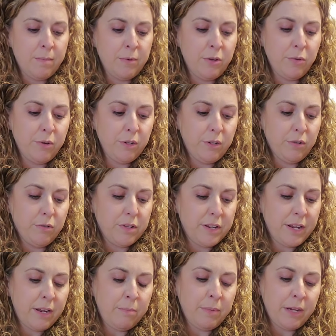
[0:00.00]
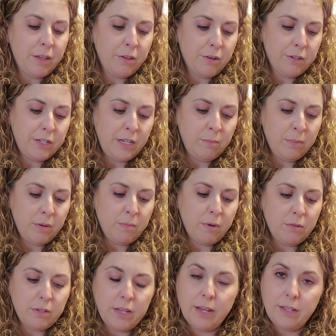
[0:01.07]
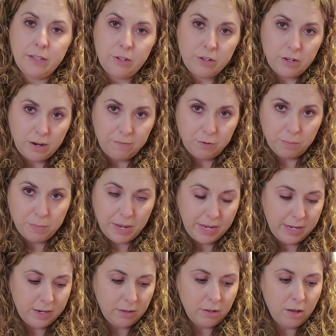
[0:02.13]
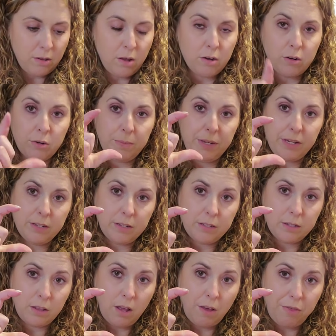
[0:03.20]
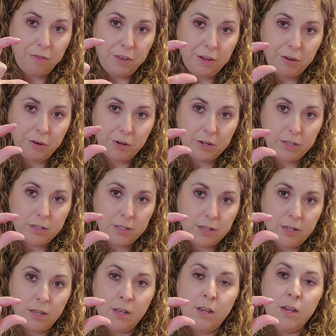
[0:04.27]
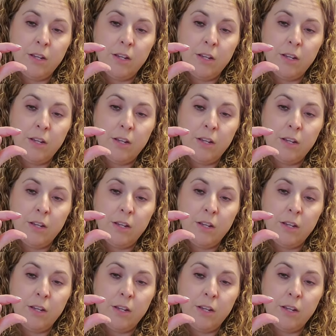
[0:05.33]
you could use a 9x13, but most likely you're gonna have to bake it a lot longer because it's a lot thicker, because the